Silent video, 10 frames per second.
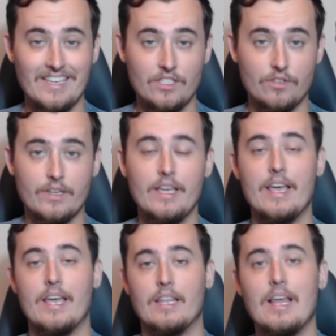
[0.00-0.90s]
history,
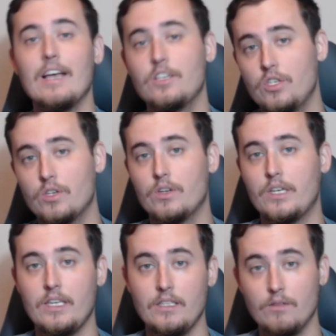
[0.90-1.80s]
and last year
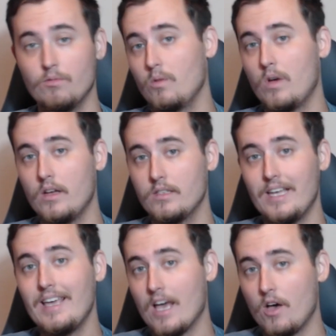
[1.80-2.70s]
he did really well
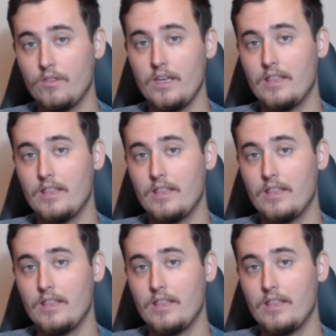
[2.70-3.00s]
staying healthy,